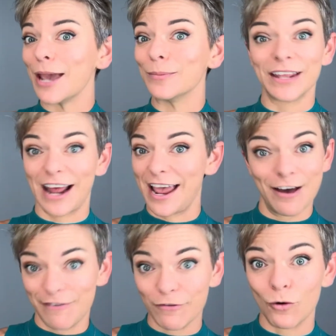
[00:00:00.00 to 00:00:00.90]
that I have
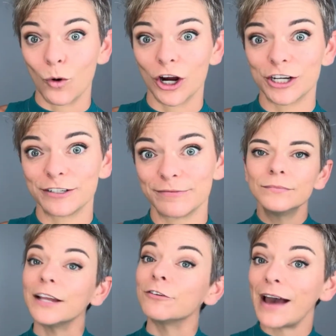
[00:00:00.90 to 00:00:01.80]
ever worked.
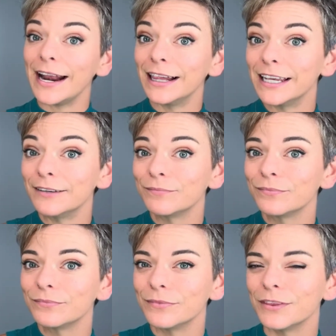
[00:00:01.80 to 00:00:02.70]
And finally,
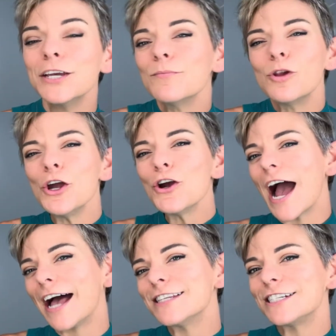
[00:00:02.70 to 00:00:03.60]
the employer
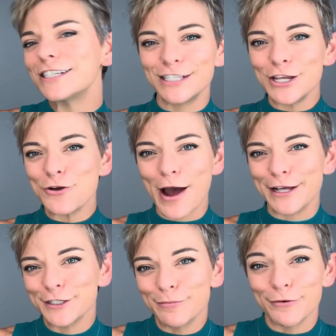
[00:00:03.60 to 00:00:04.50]
has to see you as
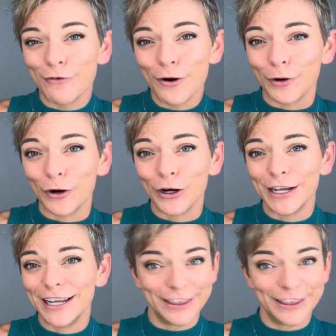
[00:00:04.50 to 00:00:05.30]
a performer in the